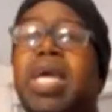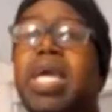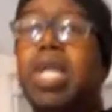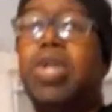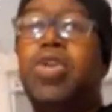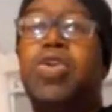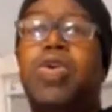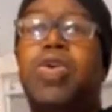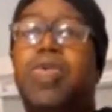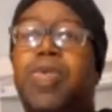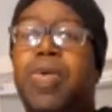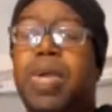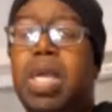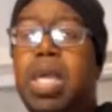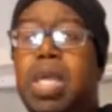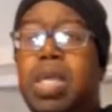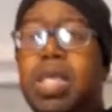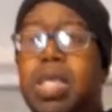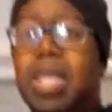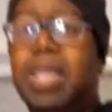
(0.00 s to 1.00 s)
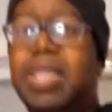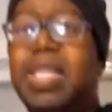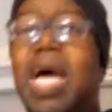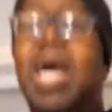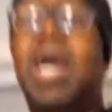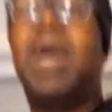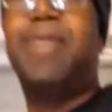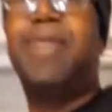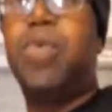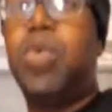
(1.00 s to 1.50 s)
endocrine, your
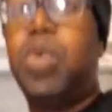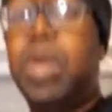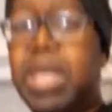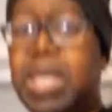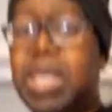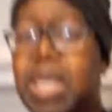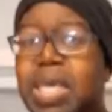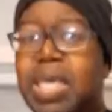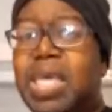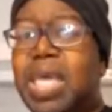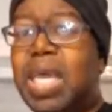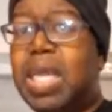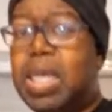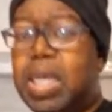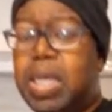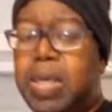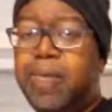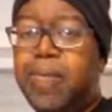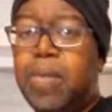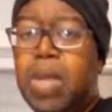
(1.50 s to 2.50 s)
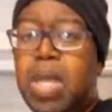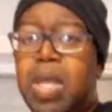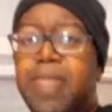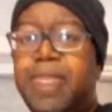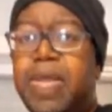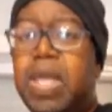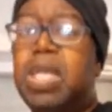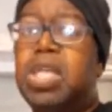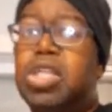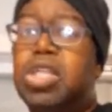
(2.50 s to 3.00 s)
thyroid, and your kidney.
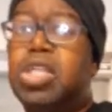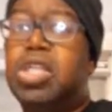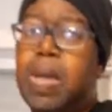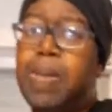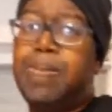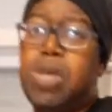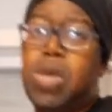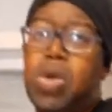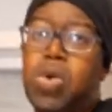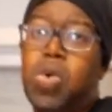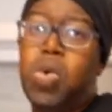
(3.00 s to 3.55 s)
They disrupt your